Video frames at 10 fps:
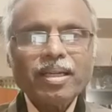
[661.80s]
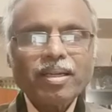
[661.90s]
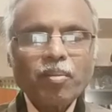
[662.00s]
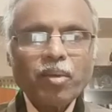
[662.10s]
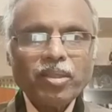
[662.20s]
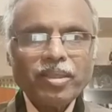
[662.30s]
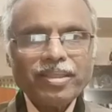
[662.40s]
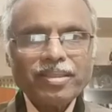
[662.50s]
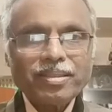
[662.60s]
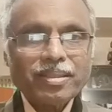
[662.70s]

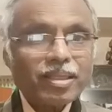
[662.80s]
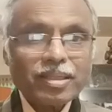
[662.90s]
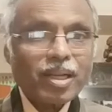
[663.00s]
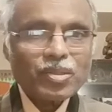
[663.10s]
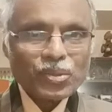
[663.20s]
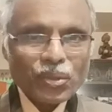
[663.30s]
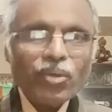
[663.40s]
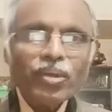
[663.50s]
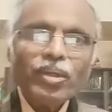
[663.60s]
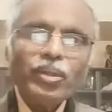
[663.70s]
commodities. That is also
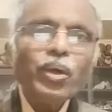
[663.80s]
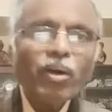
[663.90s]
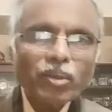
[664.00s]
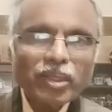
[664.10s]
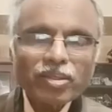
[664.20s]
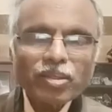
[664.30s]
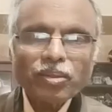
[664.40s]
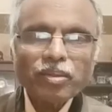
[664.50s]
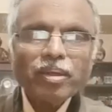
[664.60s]
you have to ensure.